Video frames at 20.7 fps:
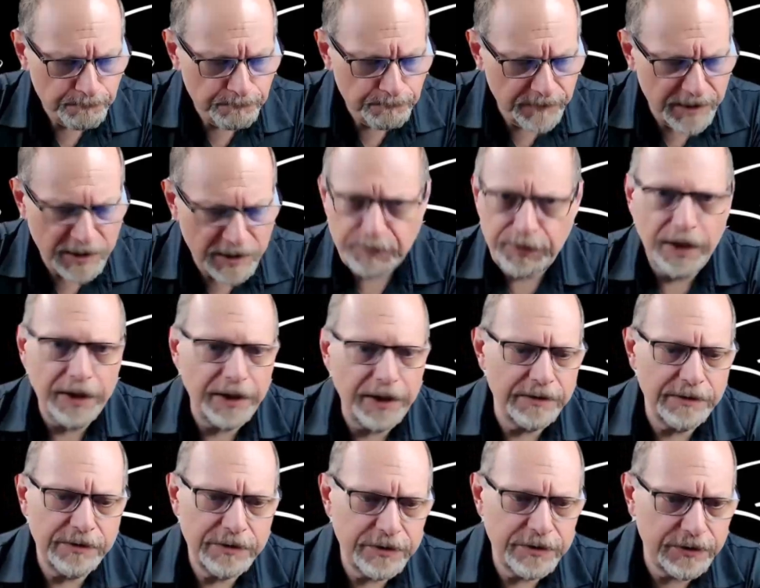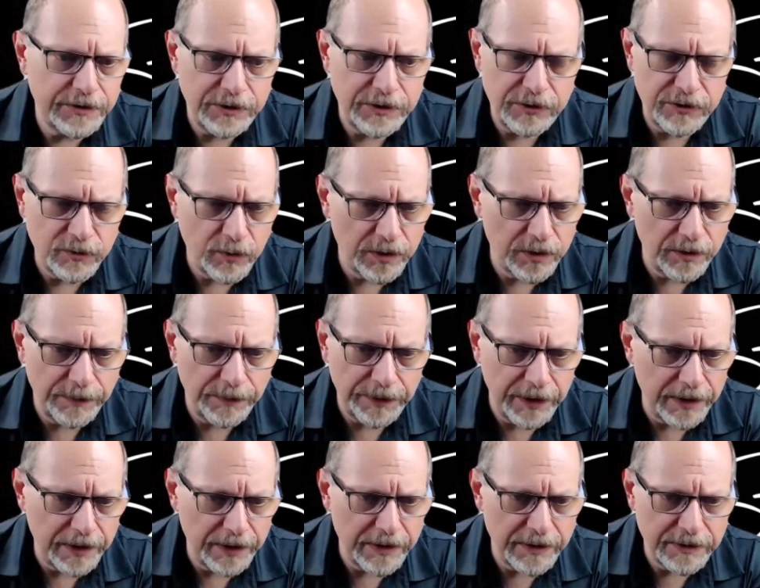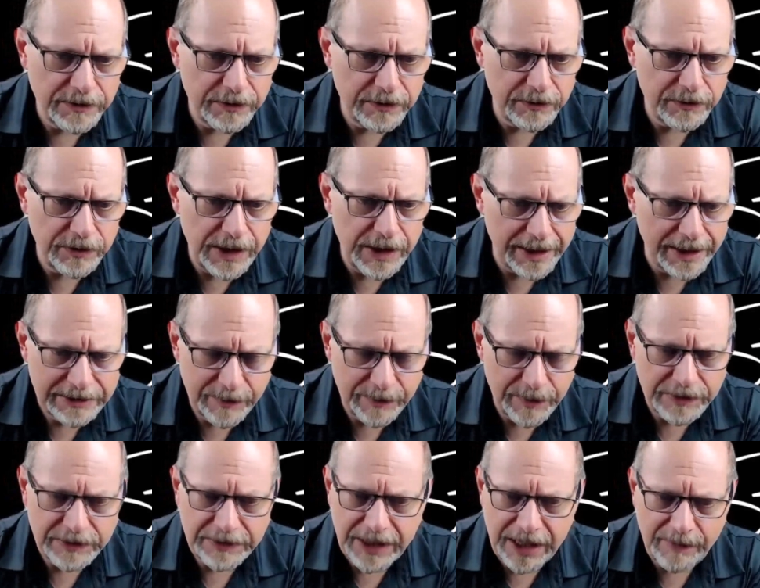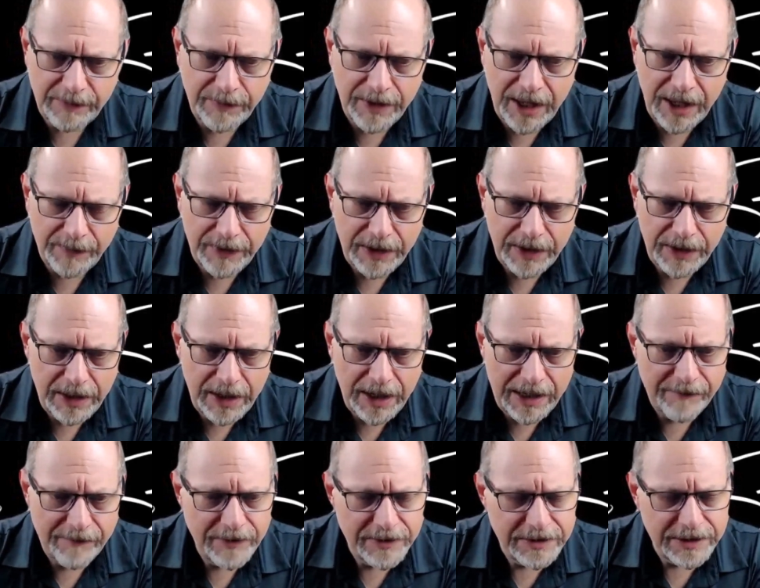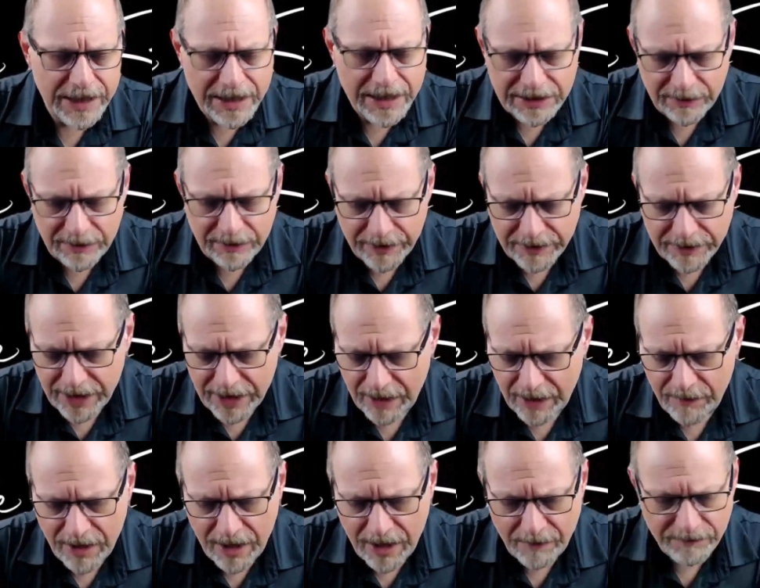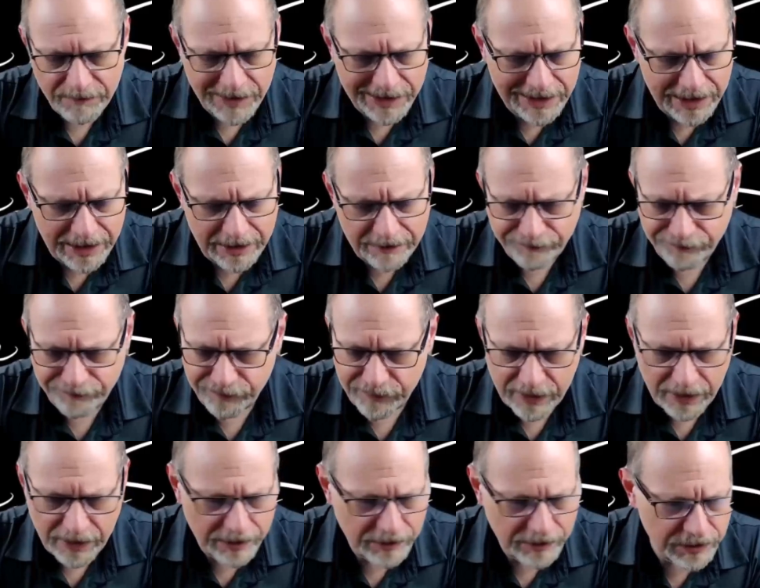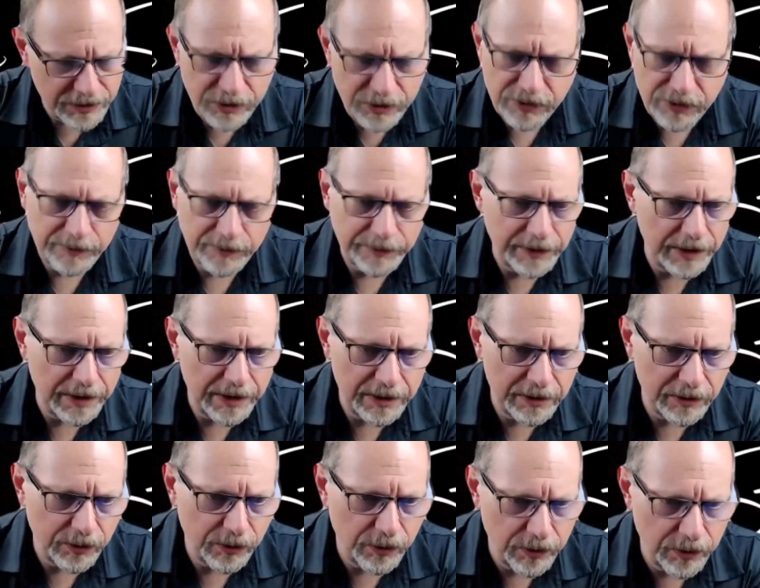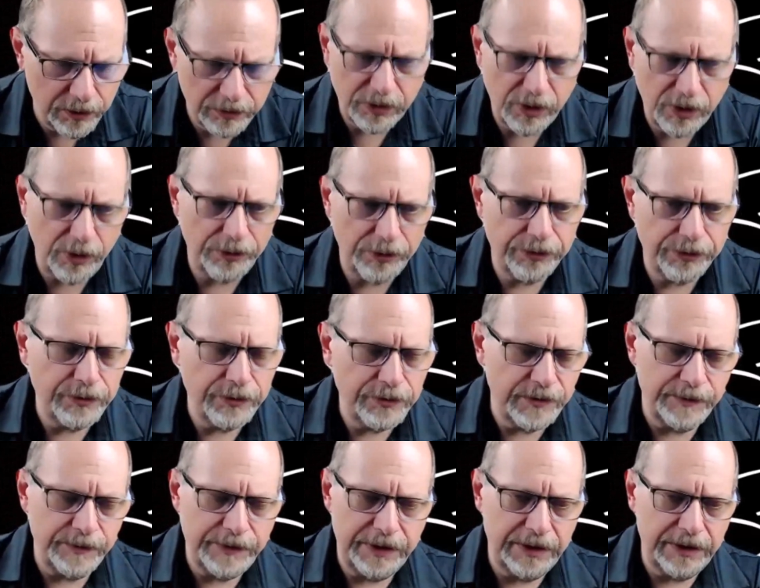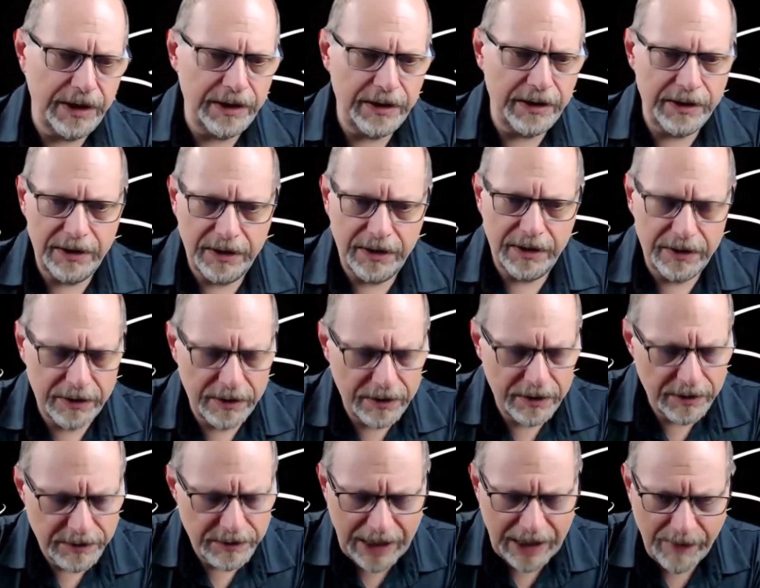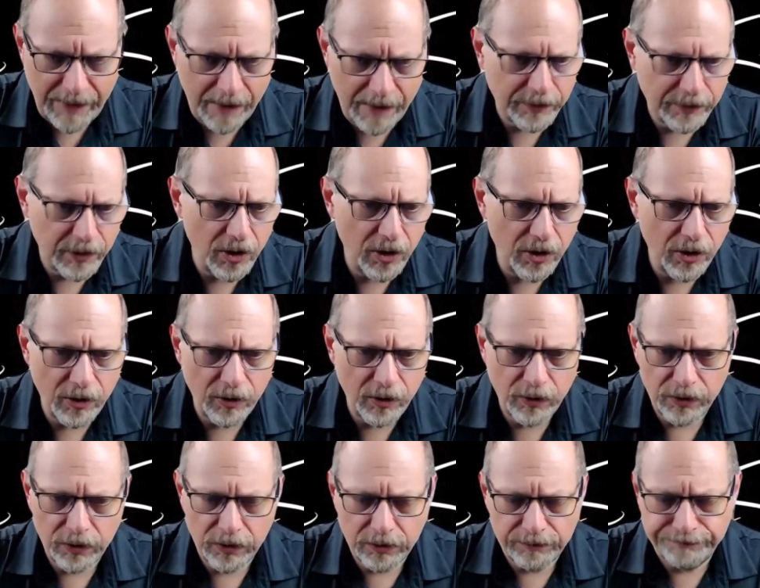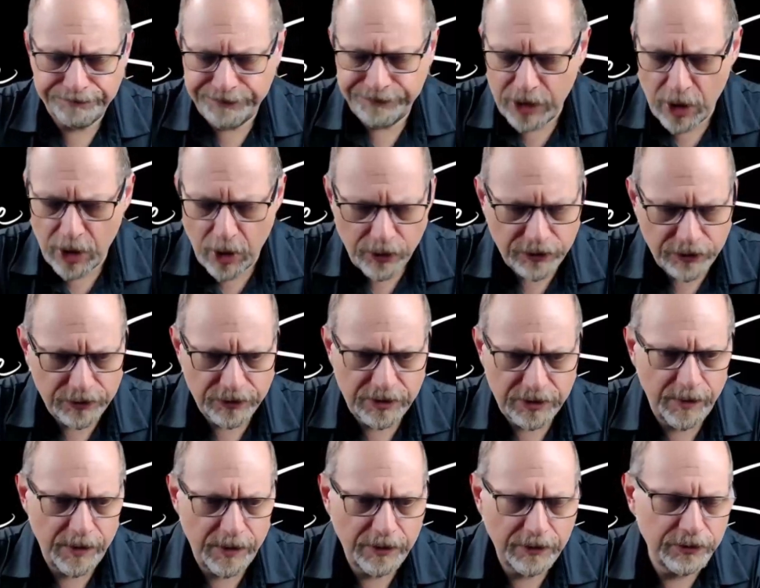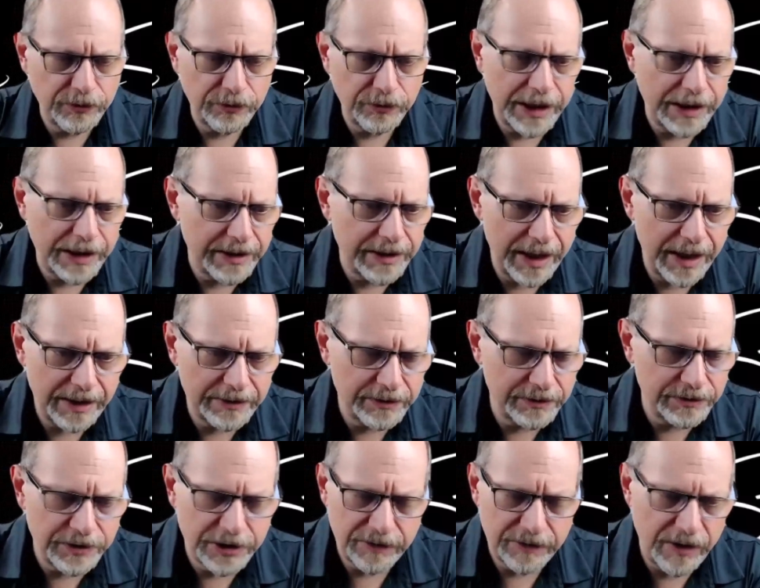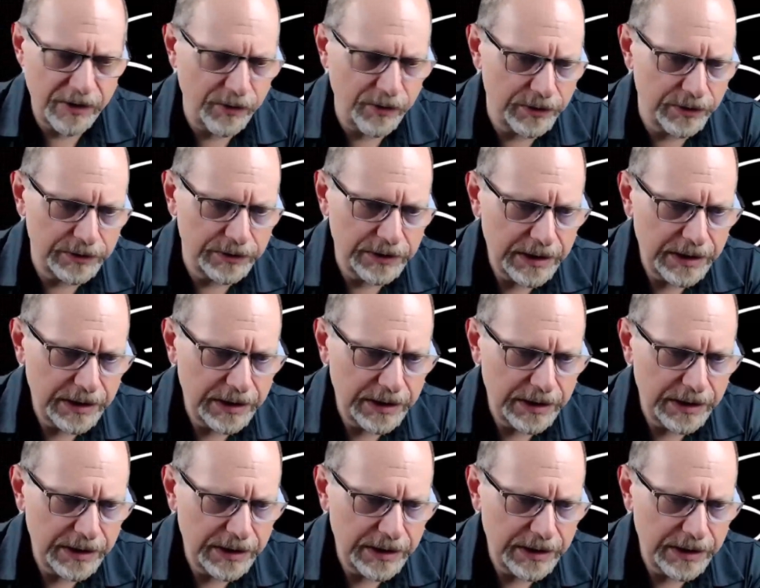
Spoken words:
There's plugins. Just use one of the plugins to do the XML sitemap. And if it's the HTML sitemap, again, just use a plugin or go through something like Sitemap Pro or Yoast or some other tool like that to generate one.